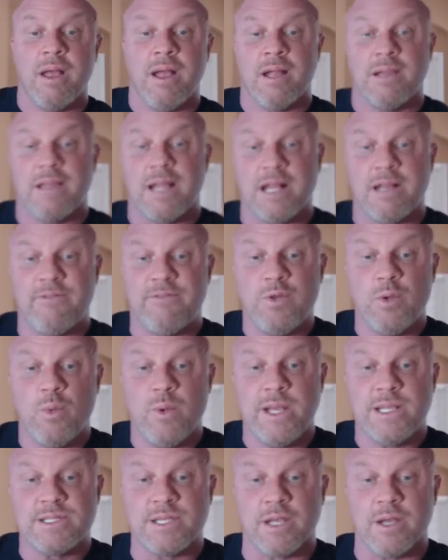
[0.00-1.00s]
like a few
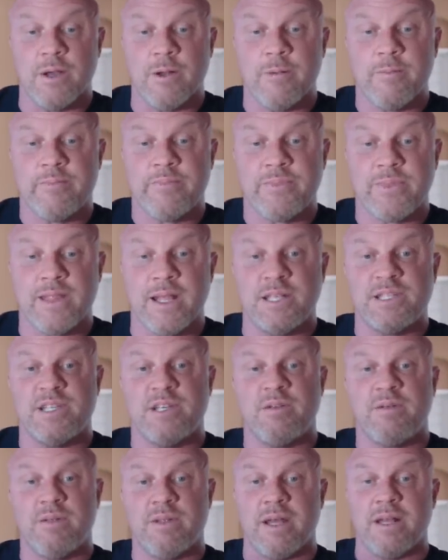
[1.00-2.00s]
weeks ago. Like
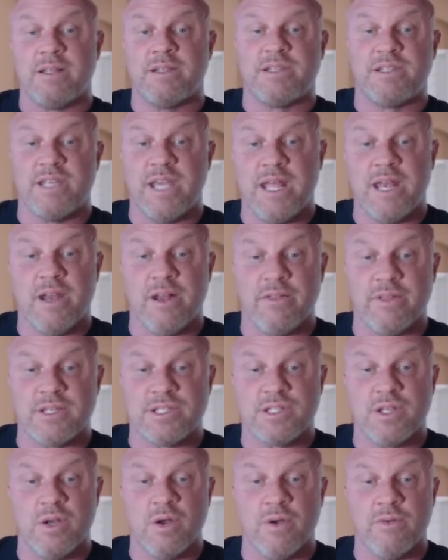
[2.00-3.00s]
she hit it on the
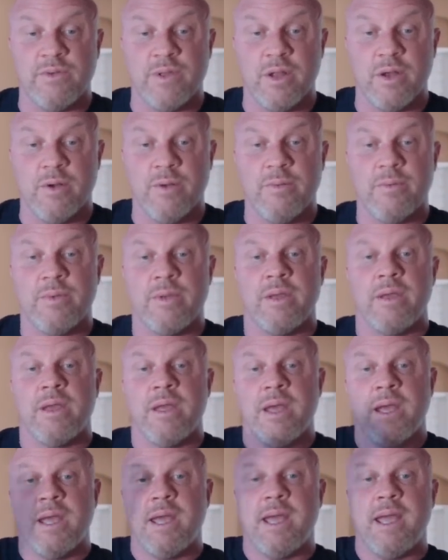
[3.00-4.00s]
stove,
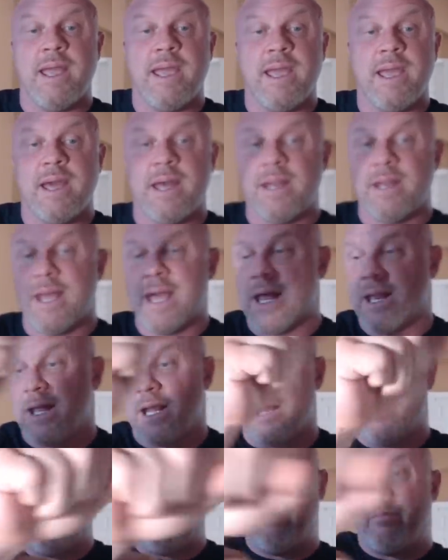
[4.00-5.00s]
and had
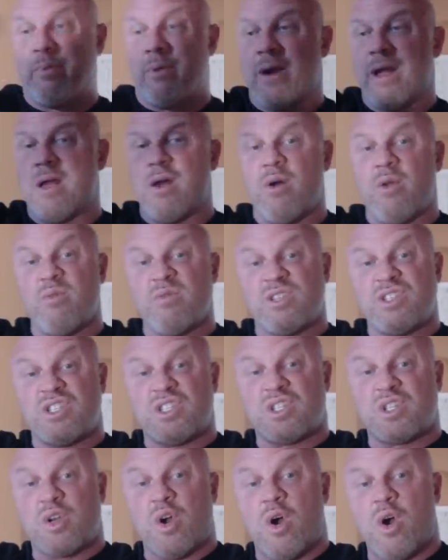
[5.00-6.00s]
like a brown
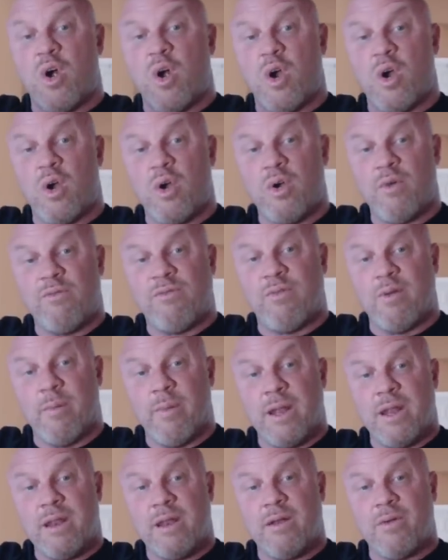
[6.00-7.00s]
scar from
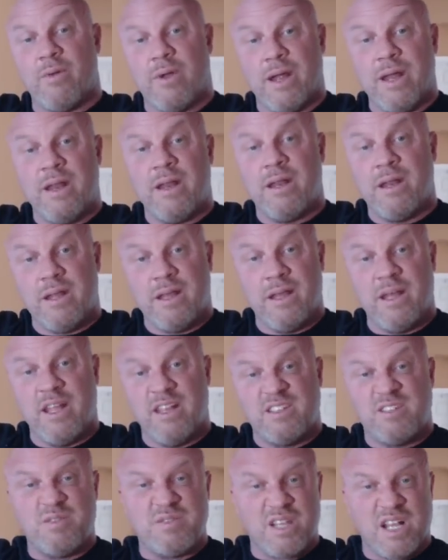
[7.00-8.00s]
it, right?
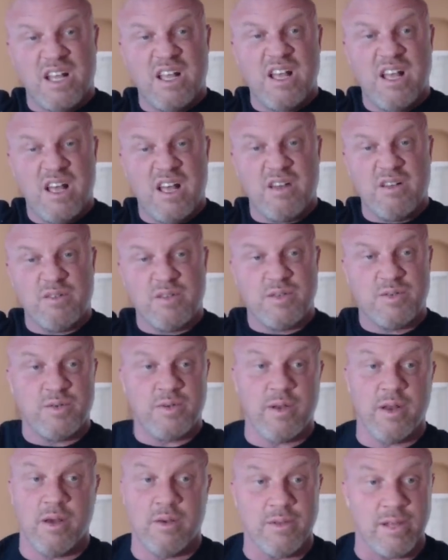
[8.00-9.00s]
And she was like,
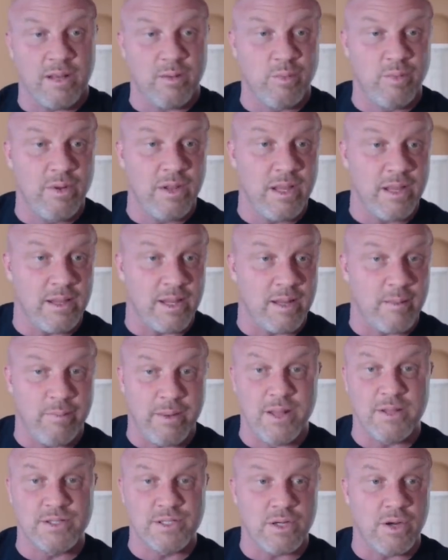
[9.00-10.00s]
like really like a
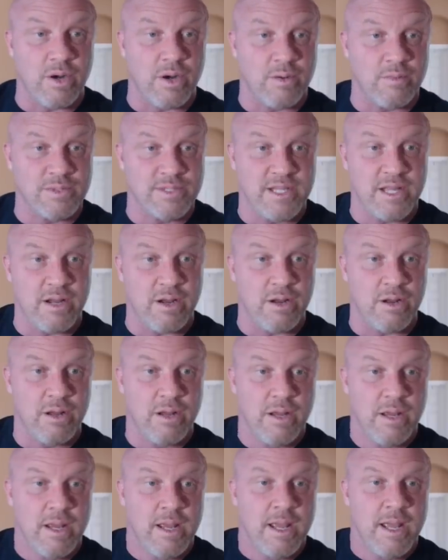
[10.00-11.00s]
brown scar. It was there.
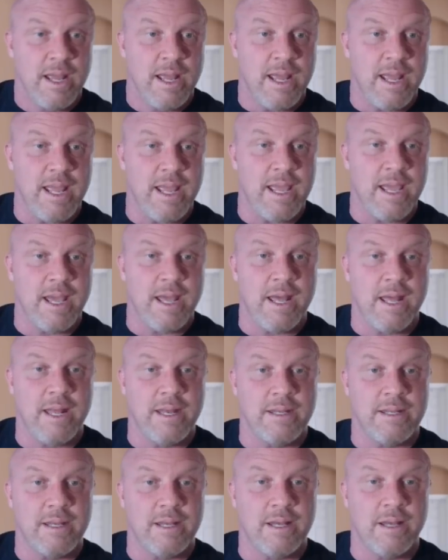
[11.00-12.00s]
And